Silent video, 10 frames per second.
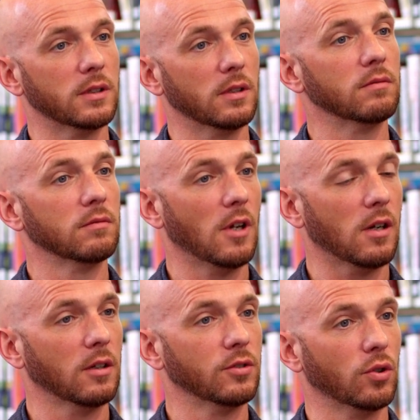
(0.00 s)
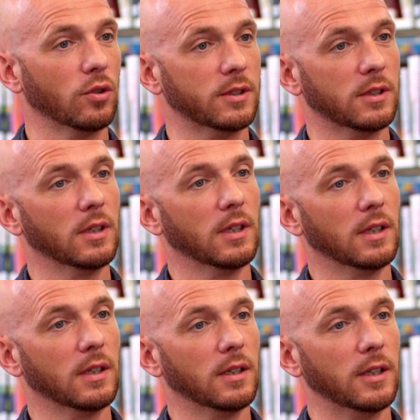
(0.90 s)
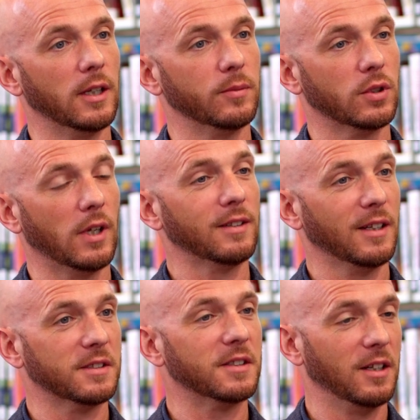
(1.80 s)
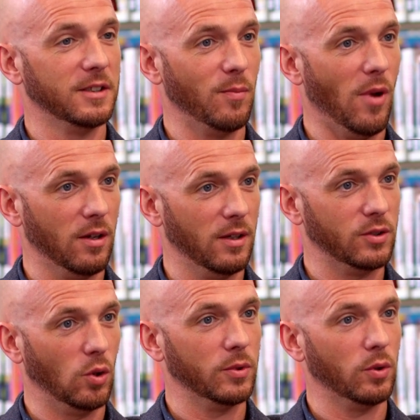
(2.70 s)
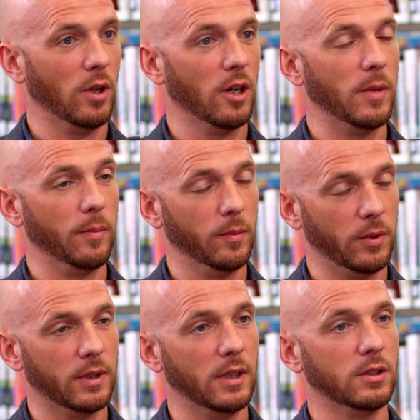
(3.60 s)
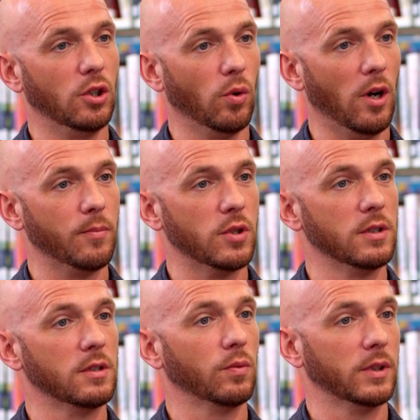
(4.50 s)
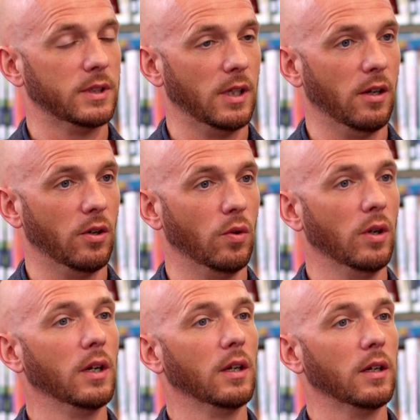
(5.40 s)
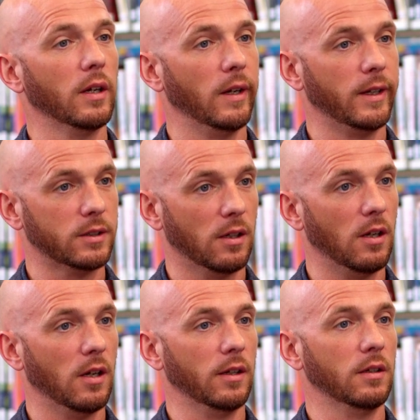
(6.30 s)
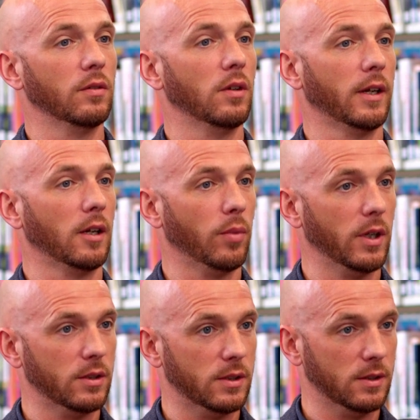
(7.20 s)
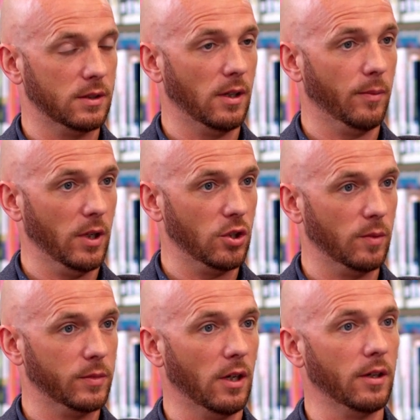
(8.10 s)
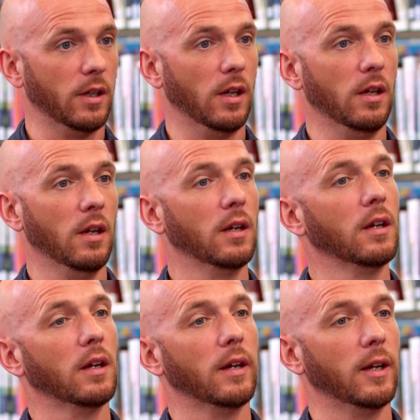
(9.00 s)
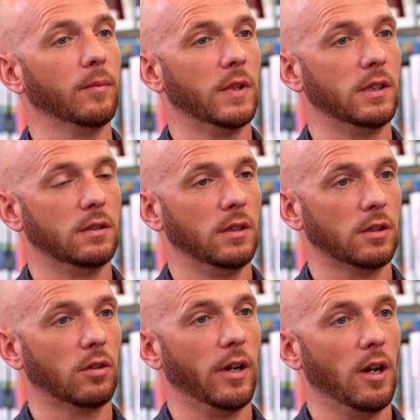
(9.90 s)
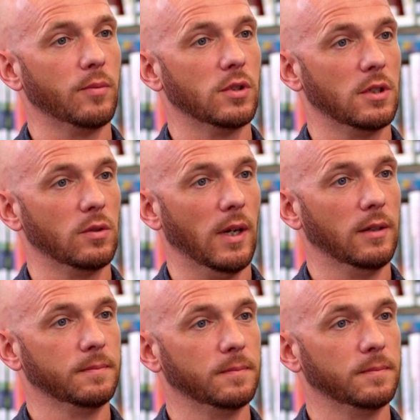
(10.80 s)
They knock on doors. So that still is a model that's open to a lot of people. But these newer options with the CAO and links online like apprenticeship.ie, these are great options as well.